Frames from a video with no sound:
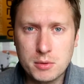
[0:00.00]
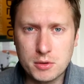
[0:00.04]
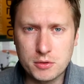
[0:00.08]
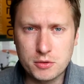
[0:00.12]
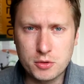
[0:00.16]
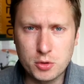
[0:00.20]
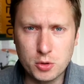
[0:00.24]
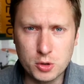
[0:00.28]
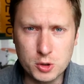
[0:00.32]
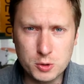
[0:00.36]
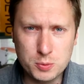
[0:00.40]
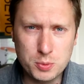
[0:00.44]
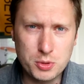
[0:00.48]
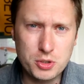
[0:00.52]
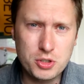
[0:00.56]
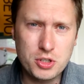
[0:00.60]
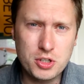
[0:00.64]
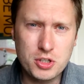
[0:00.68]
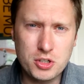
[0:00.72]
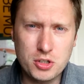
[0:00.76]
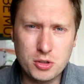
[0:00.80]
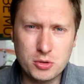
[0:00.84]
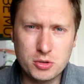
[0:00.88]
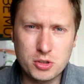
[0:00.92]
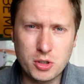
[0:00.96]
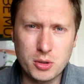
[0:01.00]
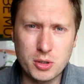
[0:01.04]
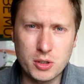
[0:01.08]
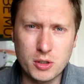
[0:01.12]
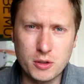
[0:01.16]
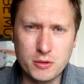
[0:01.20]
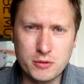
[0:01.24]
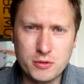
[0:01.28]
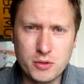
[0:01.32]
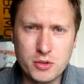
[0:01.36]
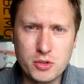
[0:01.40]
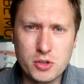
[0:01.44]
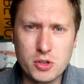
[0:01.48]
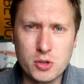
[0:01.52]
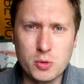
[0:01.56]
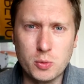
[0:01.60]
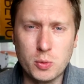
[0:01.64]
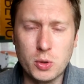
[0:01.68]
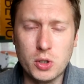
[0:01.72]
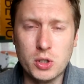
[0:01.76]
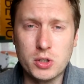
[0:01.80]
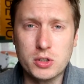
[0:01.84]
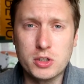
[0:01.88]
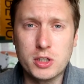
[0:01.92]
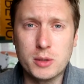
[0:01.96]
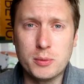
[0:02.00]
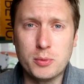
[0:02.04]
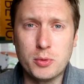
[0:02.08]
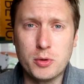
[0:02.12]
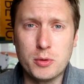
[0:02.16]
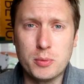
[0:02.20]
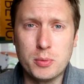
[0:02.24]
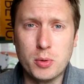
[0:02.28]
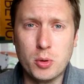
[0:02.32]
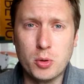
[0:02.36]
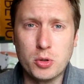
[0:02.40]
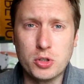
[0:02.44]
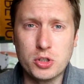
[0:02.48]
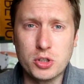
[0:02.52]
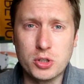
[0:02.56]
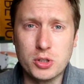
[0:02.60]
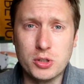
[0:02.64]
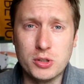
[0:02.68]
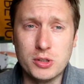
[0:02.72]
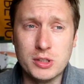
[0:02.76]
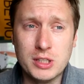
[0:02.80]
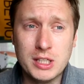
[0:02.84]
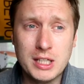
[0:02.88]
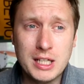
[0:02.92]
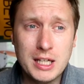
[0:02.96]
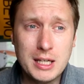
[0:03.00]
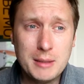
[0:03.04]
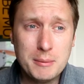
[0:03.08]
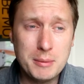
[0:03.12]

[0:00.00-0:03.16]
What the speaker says: But of course, Patricio is going off to the World Cup with Portugal,